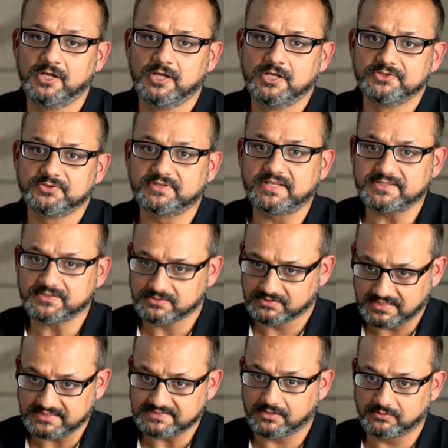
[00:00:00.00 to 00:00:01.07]
So that's
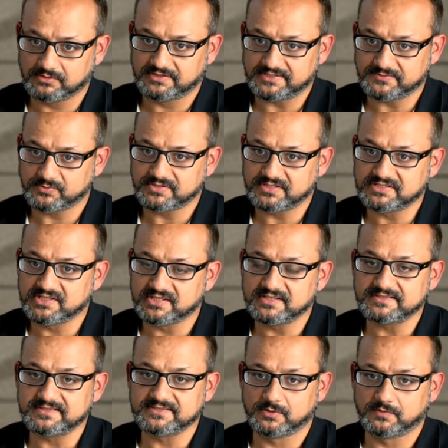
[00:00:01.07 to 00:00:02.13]
what the
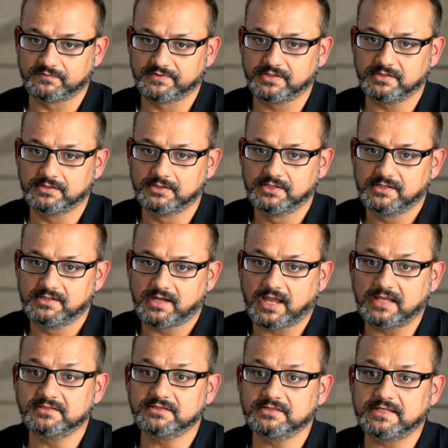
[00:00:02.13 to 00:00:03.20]
genesis of it.
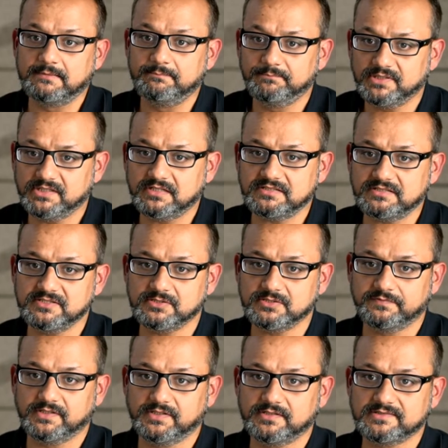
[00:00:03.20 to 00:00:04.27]
And the implications
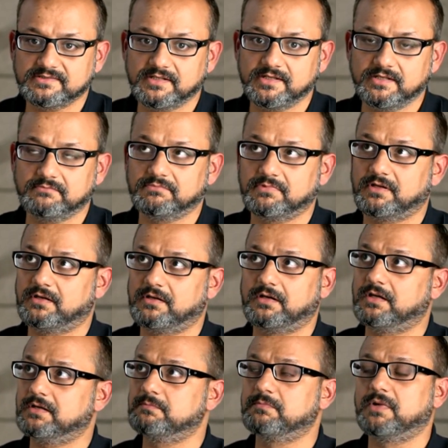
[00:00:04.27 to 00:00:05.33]
of it is like
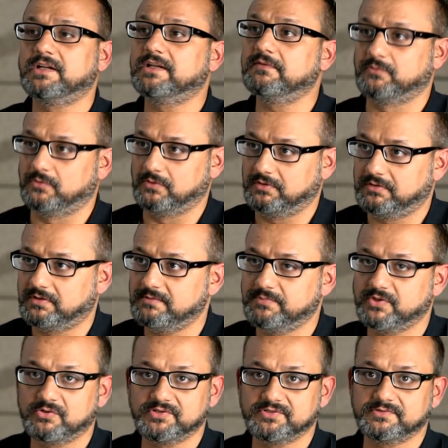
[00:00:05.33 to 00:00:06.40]
are multifold, right?
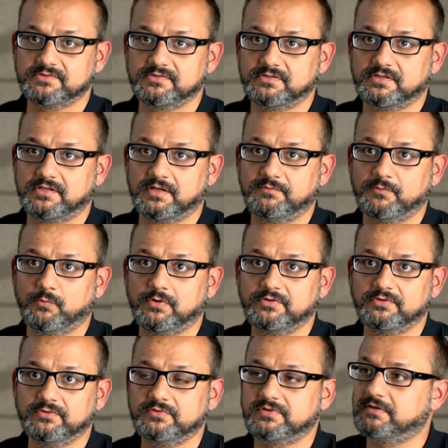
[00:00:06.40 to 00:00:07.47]
Because if you want
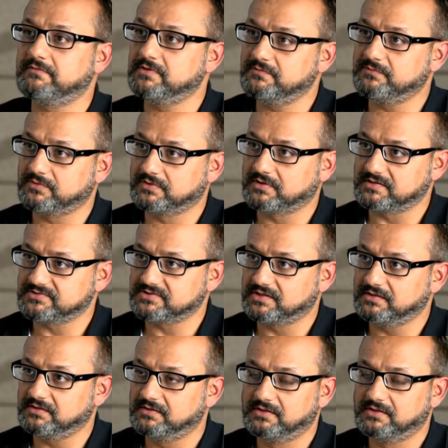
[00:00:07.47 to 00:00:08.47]
to do revenue forecasting,